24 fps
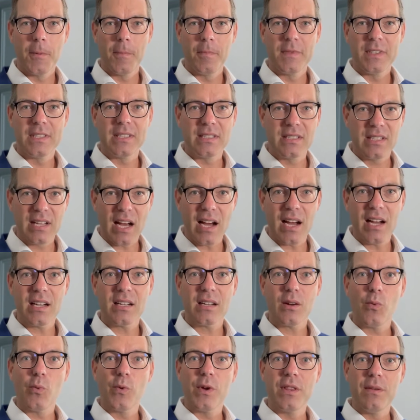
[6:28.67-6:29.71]

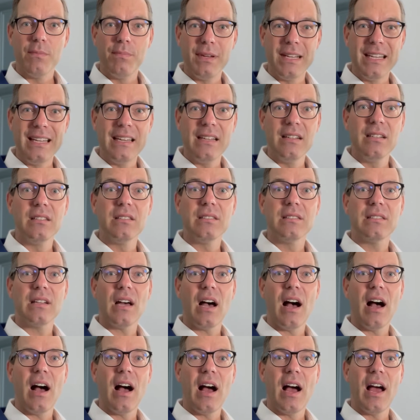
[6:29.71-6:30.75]
Start with a beginner's
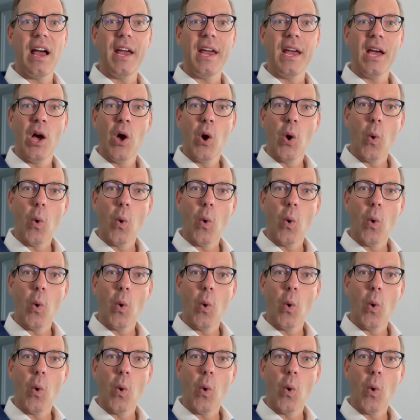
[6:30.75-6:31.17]
eye.